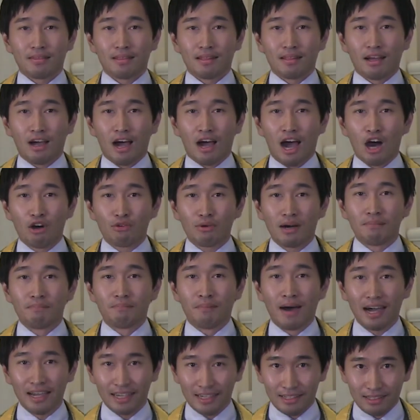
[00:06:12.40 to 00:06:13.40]
our
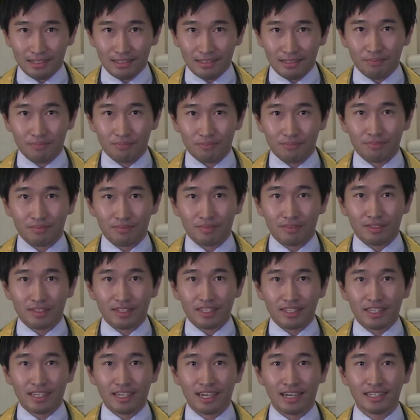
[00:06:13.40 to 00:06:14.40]
mind
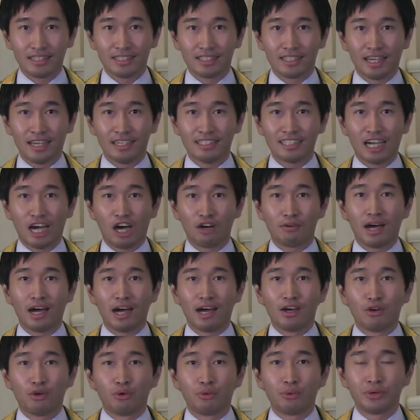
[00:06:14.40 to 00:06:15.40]
can change our
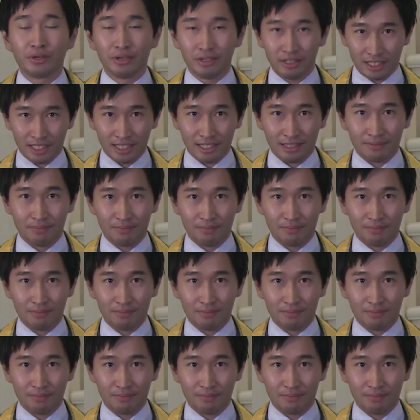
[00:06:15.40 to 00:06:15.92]
future.